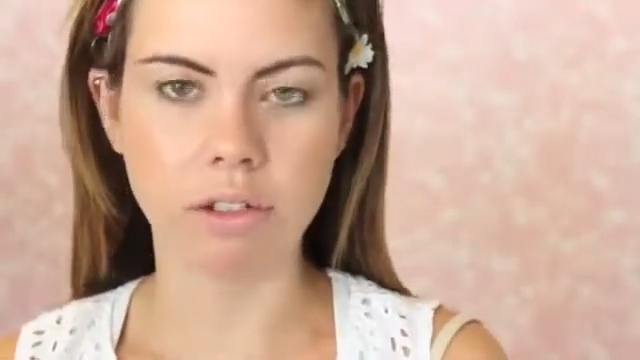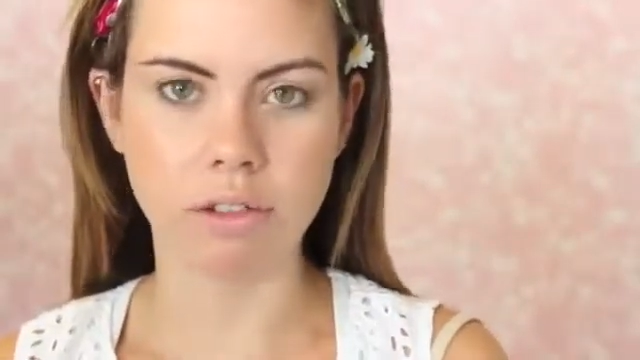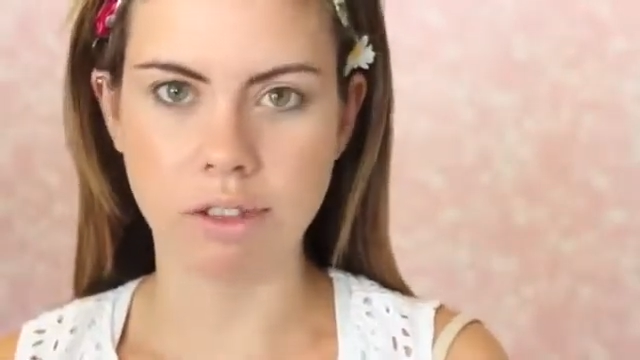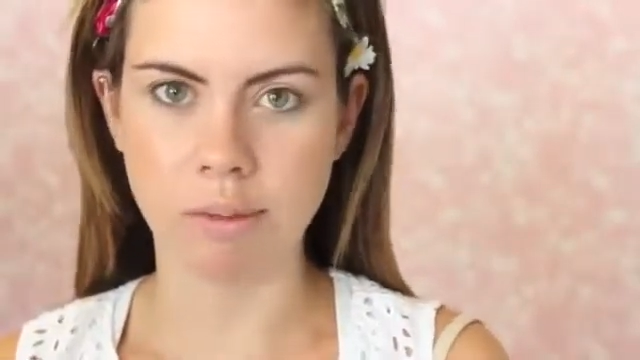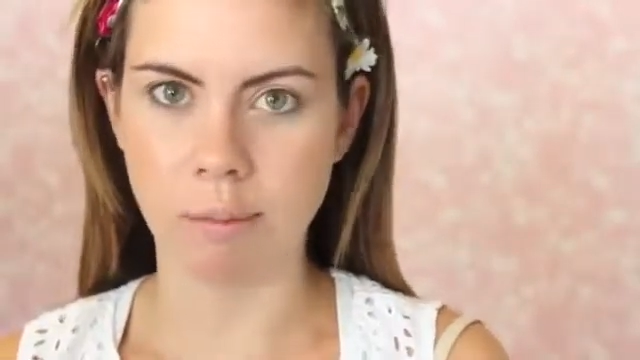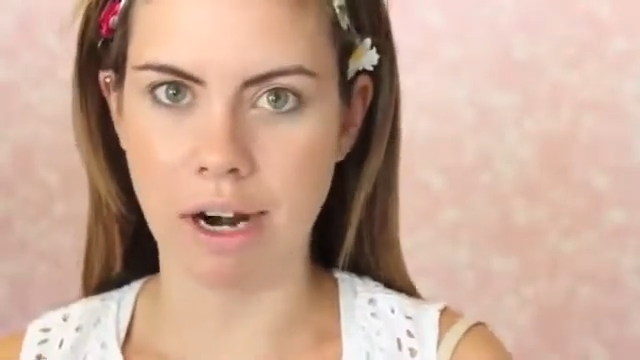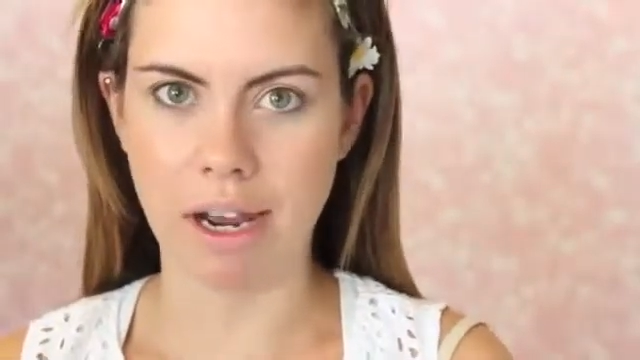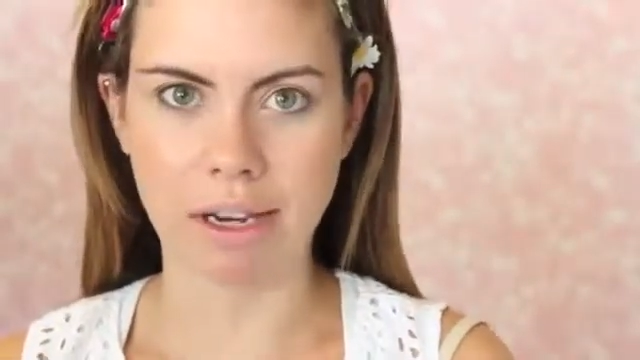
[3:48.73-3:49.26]
use
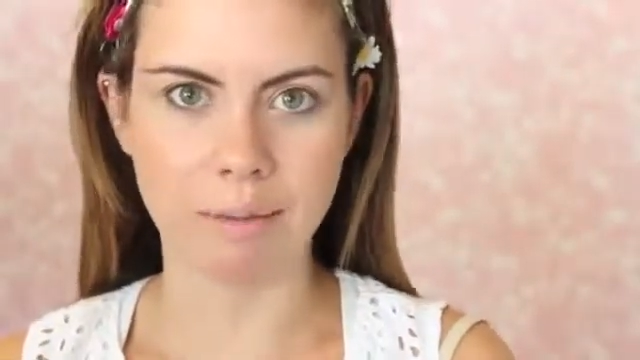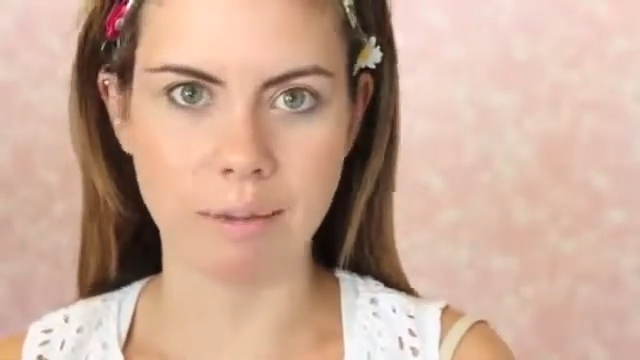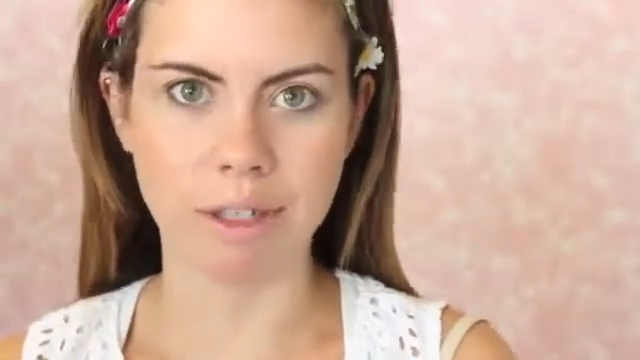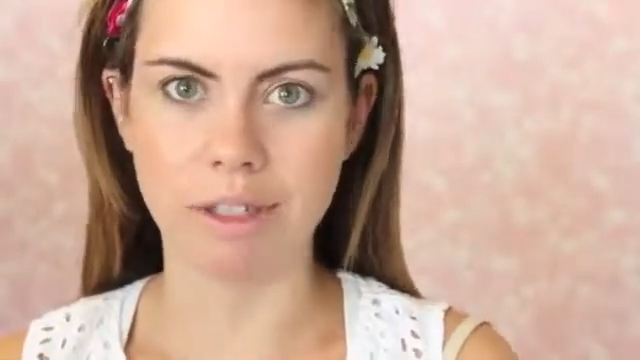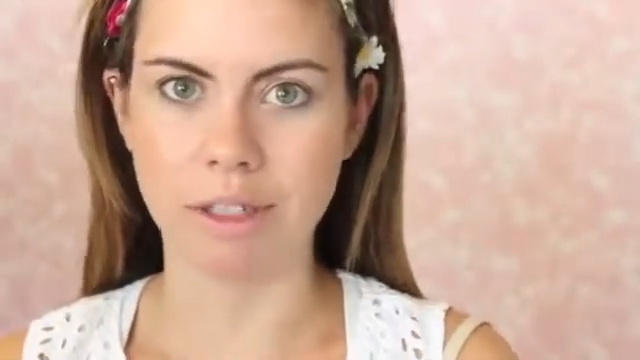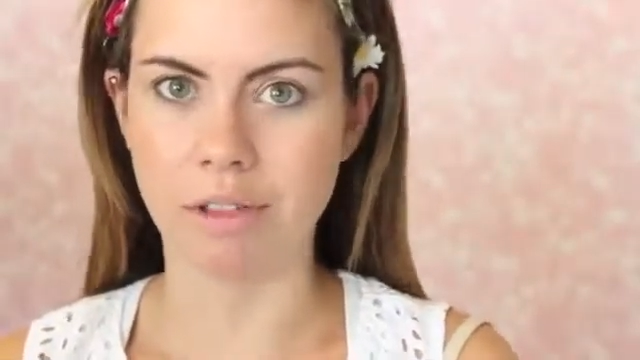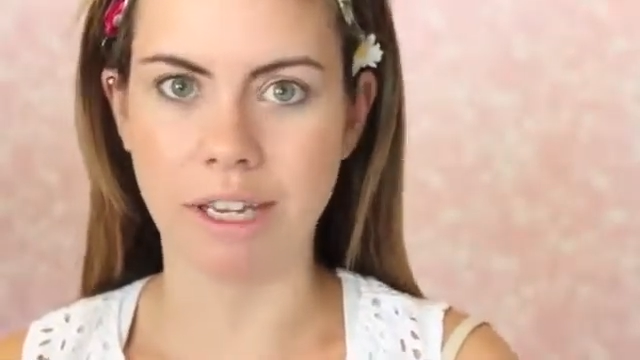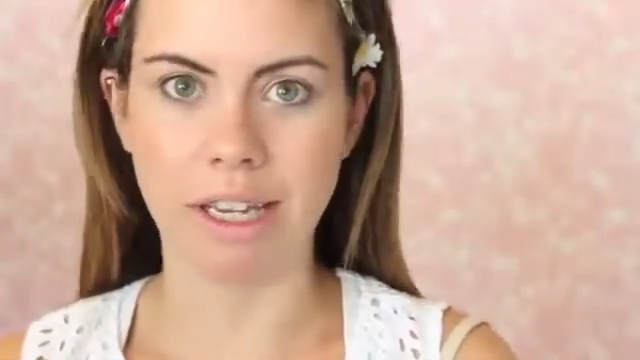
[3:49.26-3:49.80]

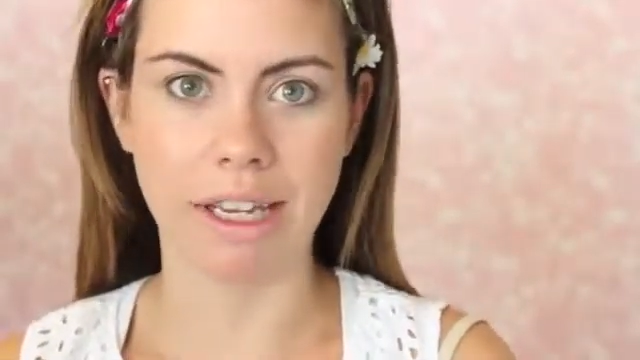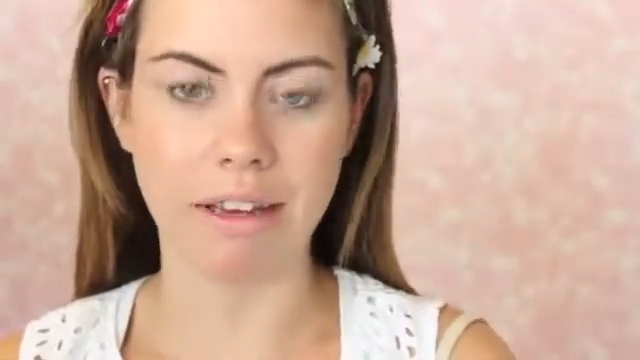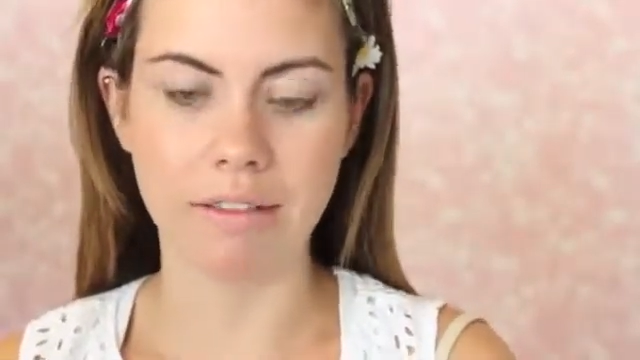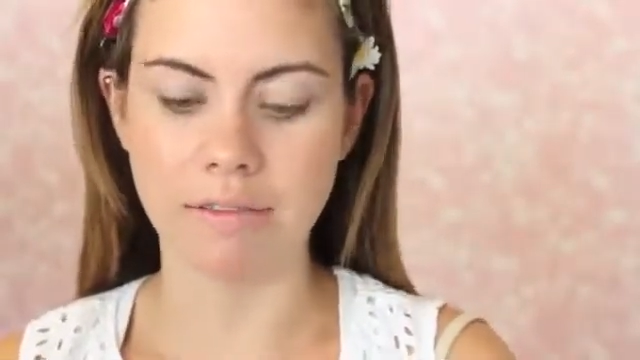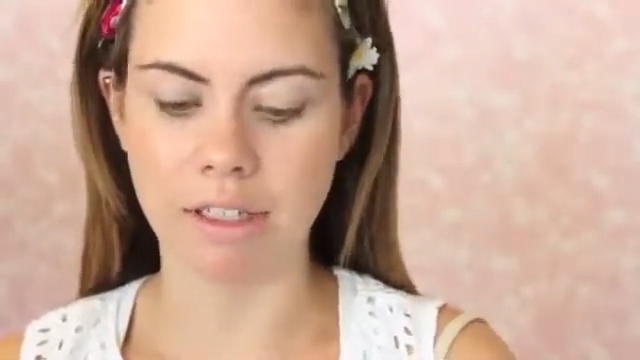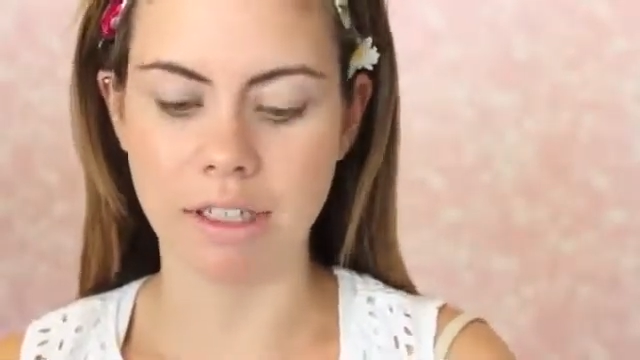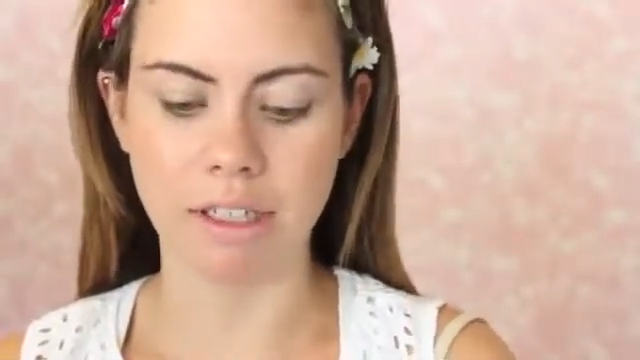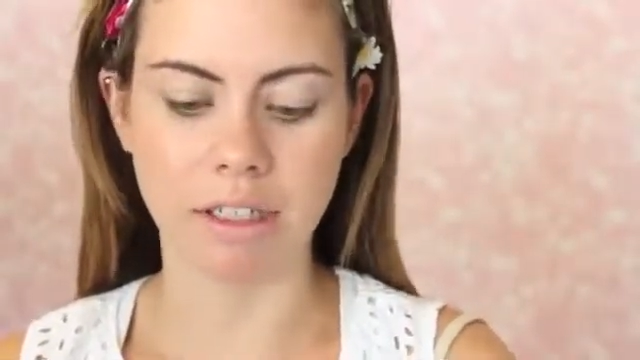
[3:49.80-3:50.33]
primer, don't
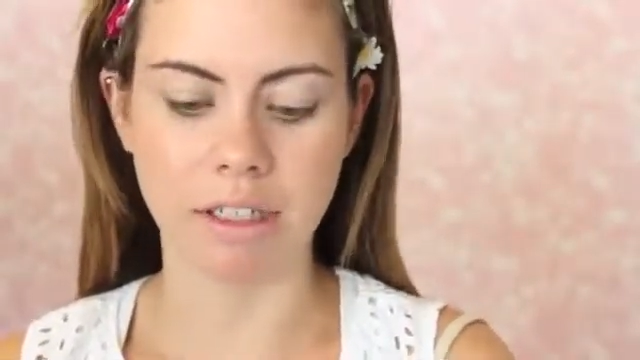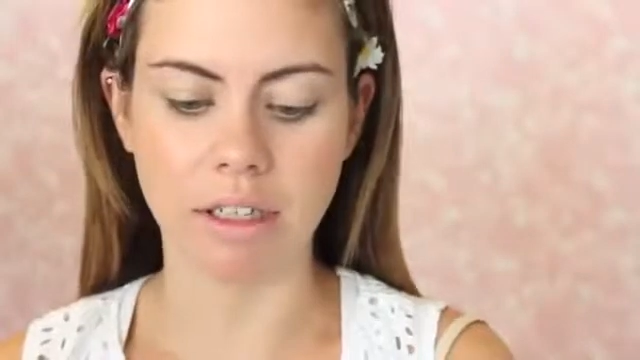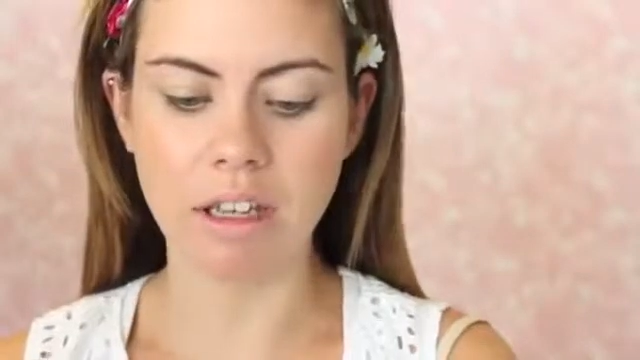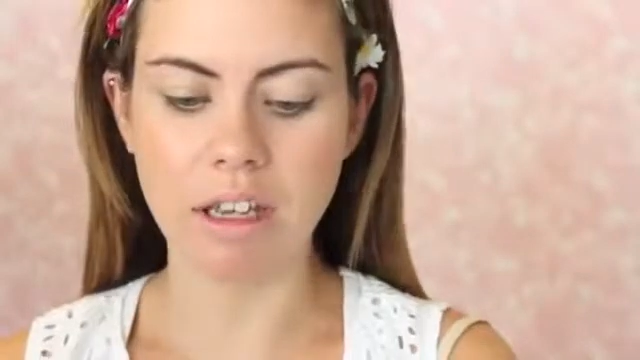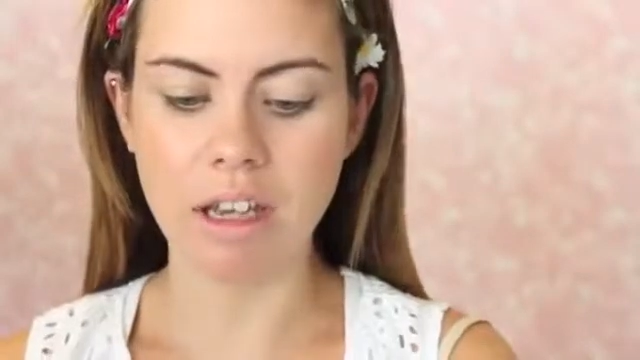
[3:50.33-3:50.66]
have any,